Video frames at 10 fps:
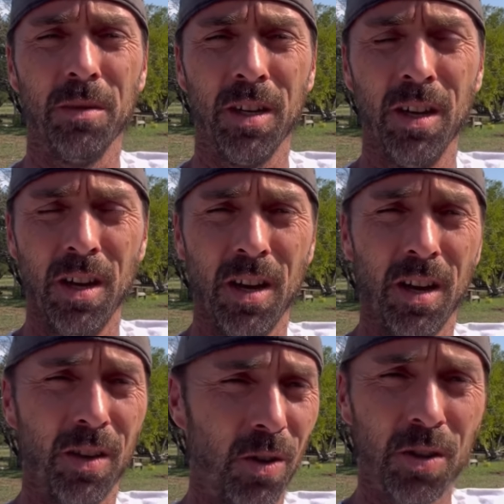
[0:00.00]
And,
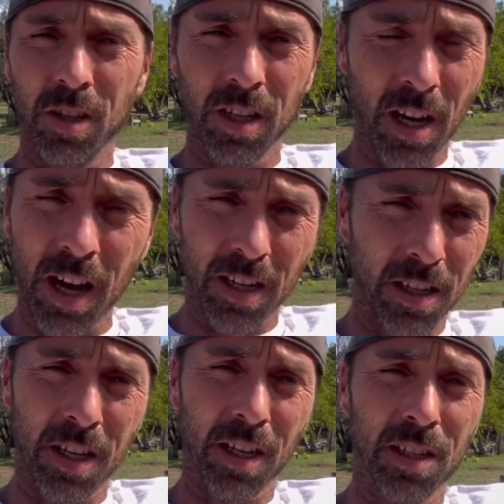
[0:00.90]
and those are the kinds of
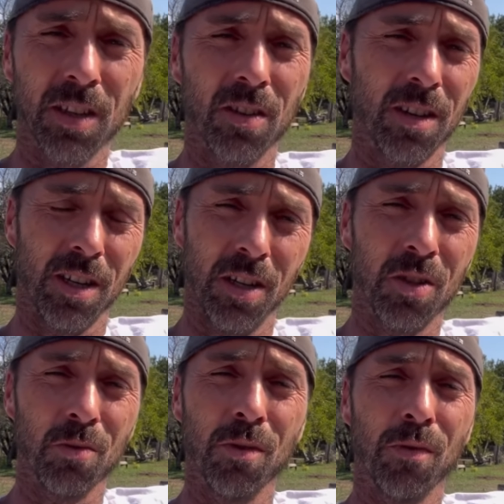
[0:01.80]
things that are going to get
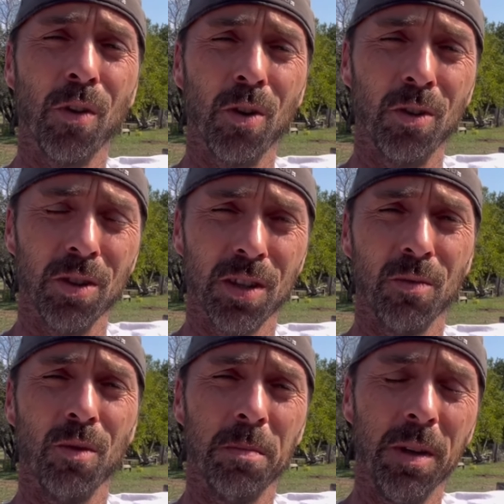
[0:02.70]
you referrals
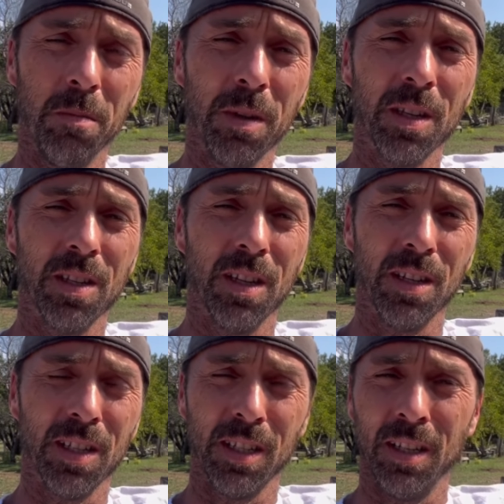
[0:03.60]
and repeat
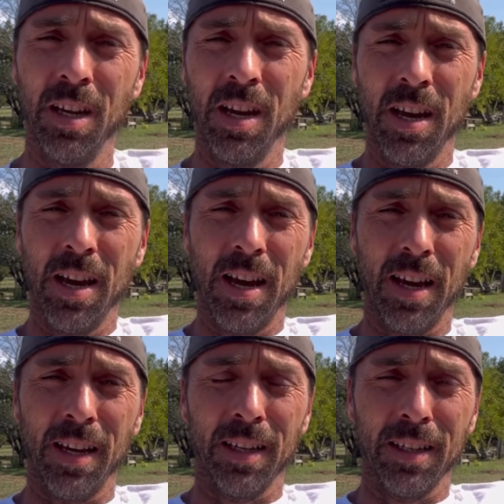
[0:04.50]
business and,
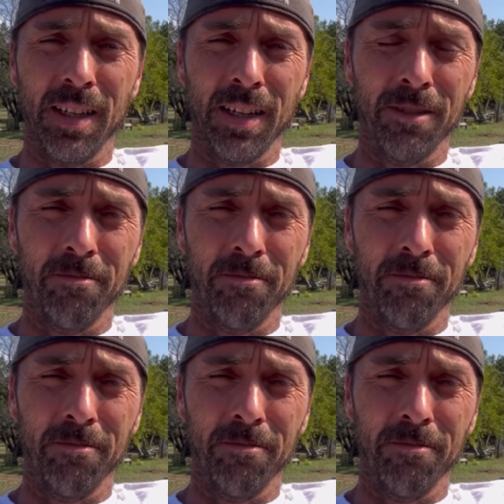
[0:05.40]
and, uh,